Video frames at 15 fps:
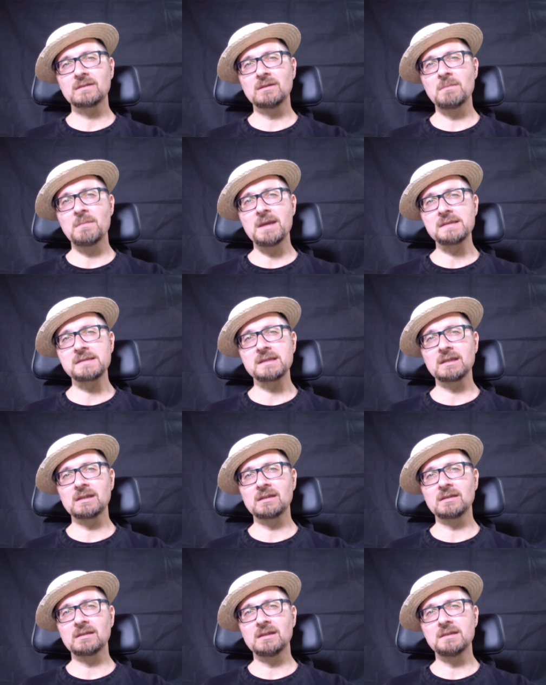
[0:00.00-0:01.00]

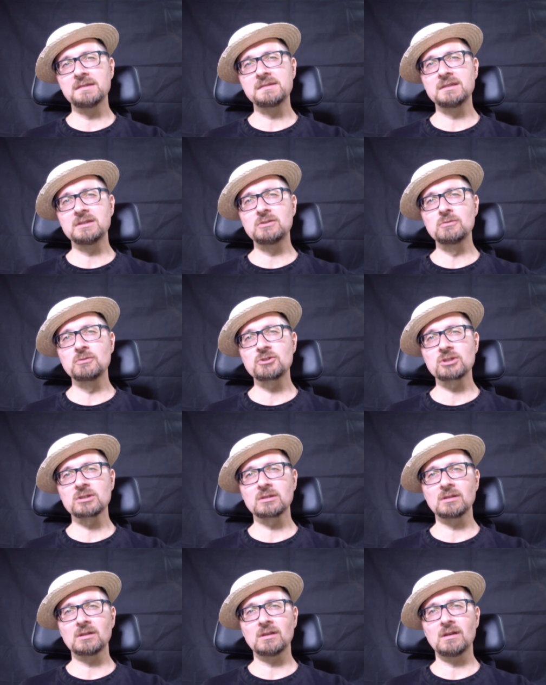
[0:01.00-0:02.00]
amazing
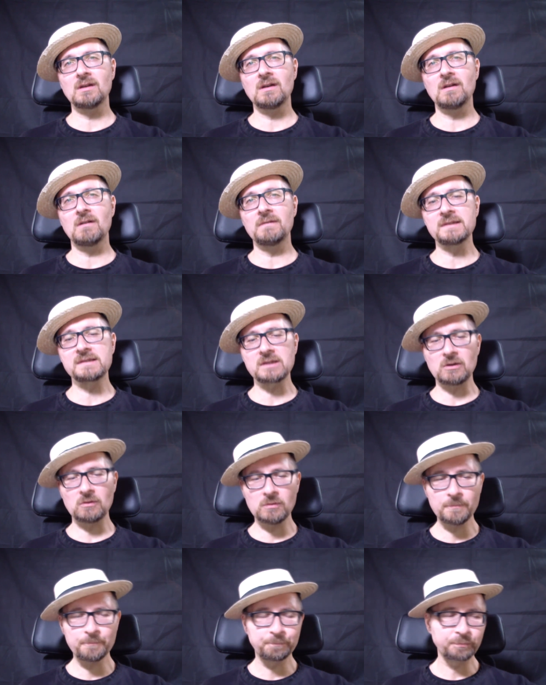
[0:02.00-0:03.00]
institution of its
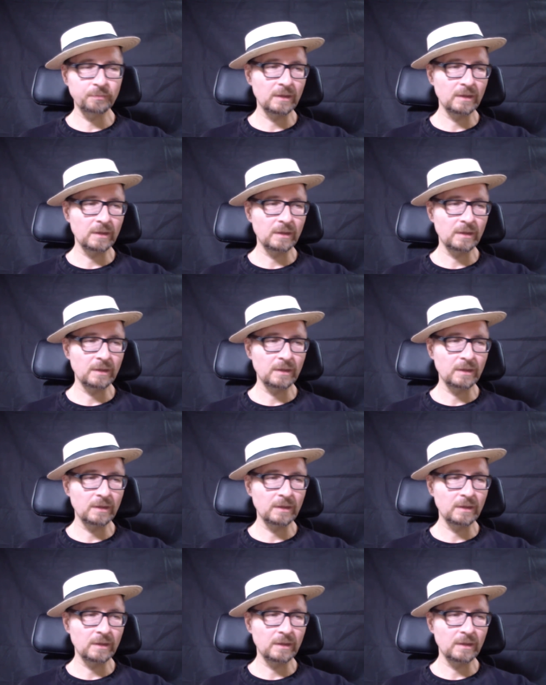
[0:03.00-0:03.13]
own.